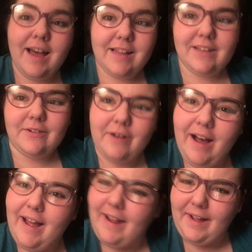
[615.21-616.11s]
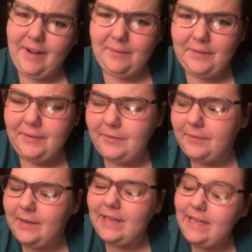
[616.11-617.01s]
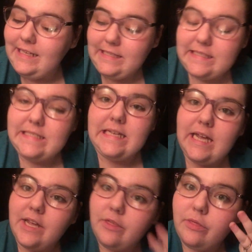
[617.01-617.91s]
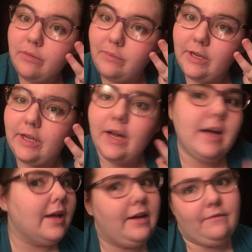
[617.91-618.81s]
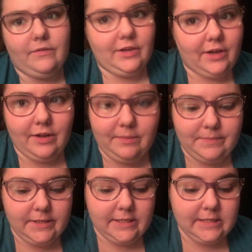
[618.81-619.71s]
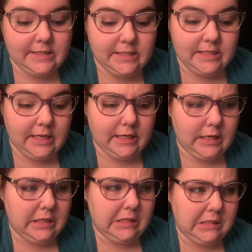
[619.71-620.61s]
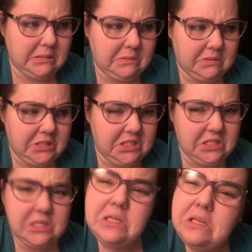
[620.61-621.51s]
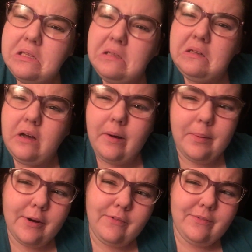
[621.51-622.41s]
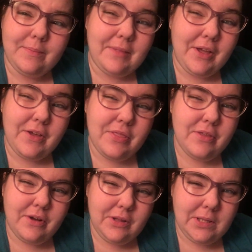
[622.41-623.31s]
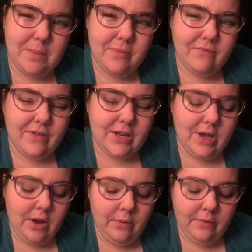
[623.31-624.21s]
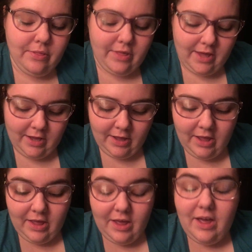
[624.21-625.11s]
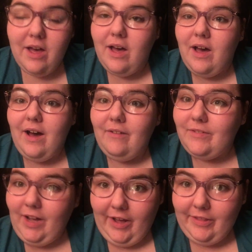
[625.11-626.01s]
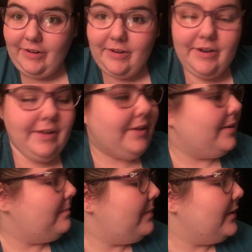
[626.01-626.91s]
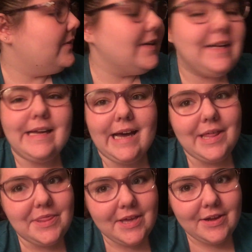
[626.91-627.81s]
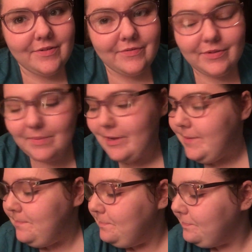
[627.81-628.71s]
Hello, hi, how are you doing? It is day 3. I have not updated today, I don't think, apart from like the clip video thing of Tyler building a thing for me.